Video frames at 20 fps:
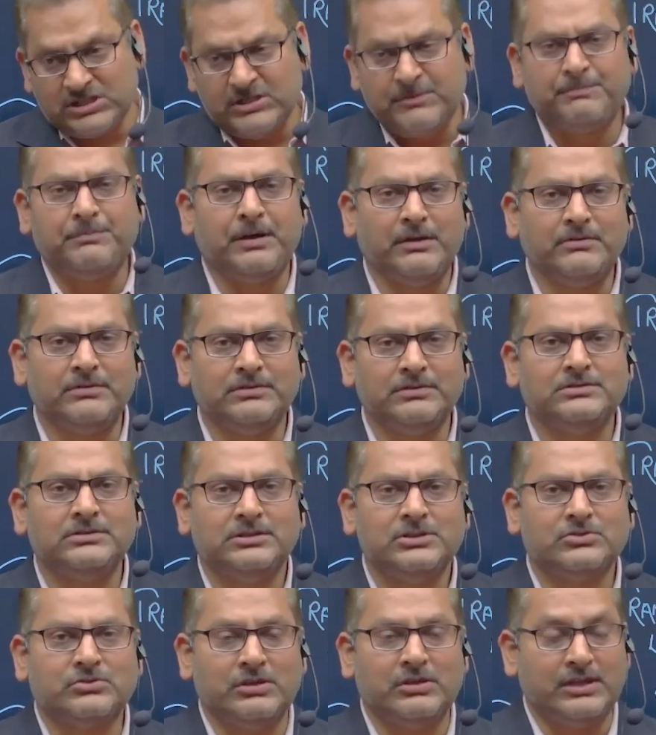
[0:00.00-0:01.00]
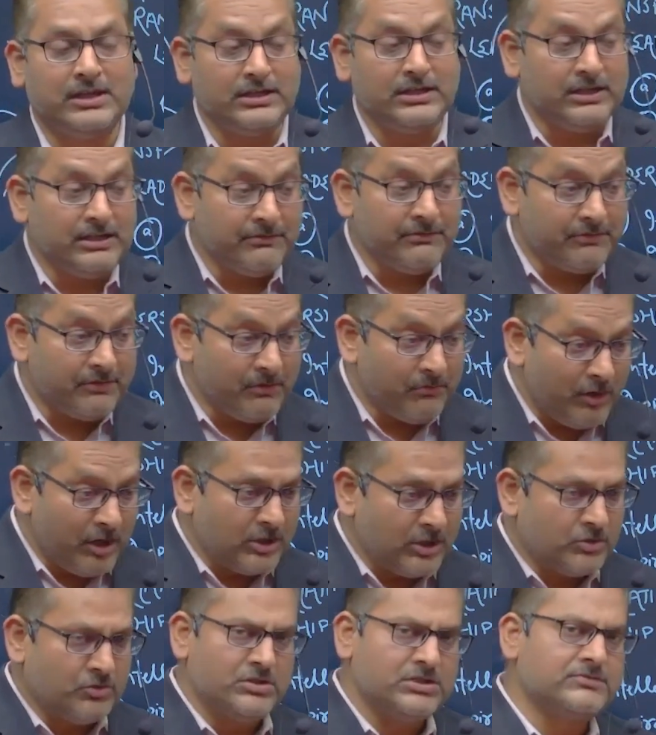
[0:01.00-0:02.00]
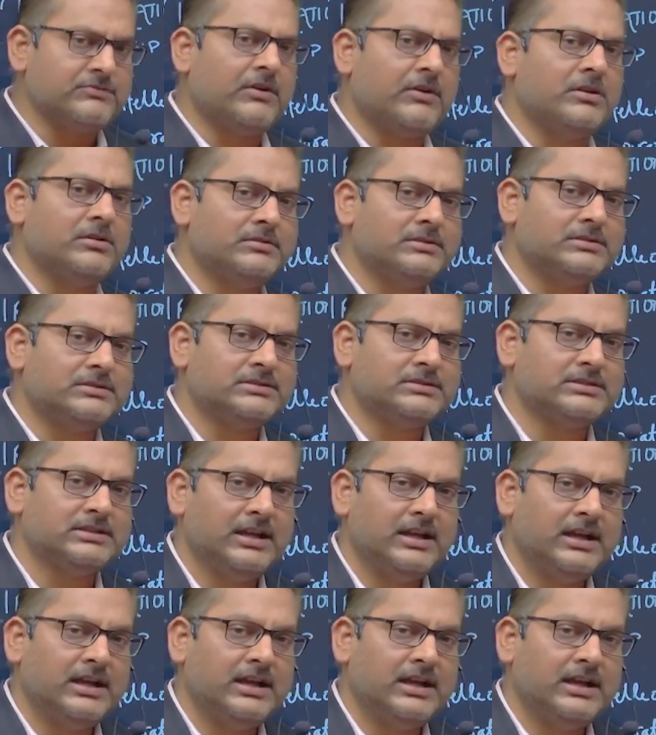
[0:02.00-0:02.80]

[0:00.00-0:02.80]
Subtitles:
power, so he can give reward to his followers.